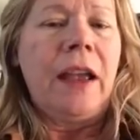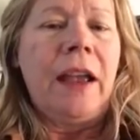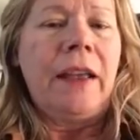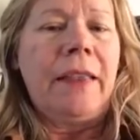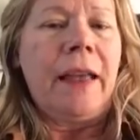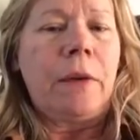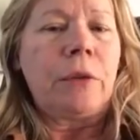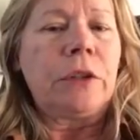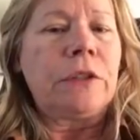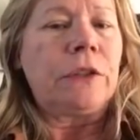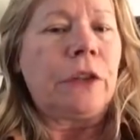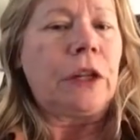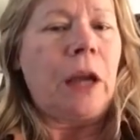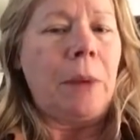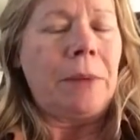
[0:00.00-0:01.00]
and that was
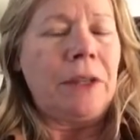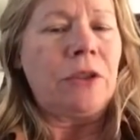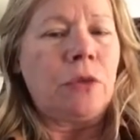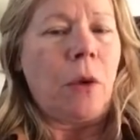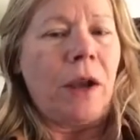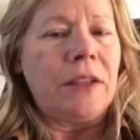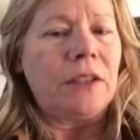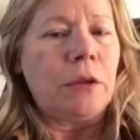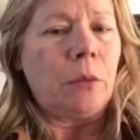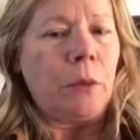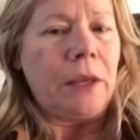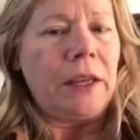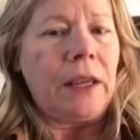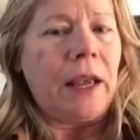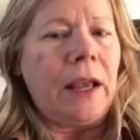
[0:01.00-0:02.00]
for coming twice a
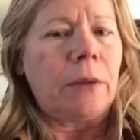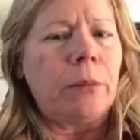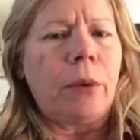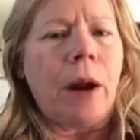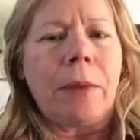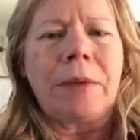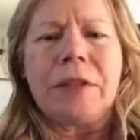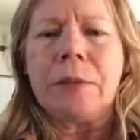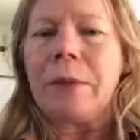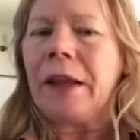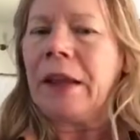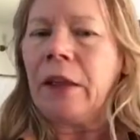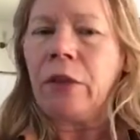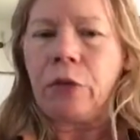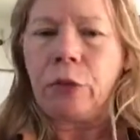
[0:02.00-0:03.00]
week and probably
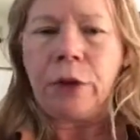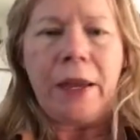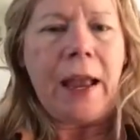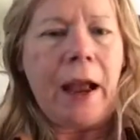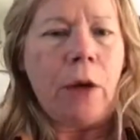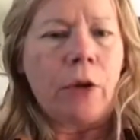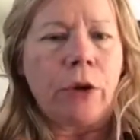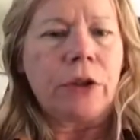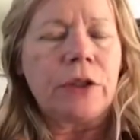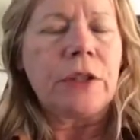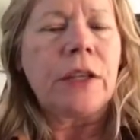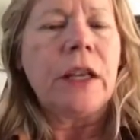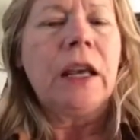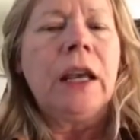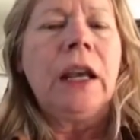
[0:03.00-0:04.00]
spending 3 hours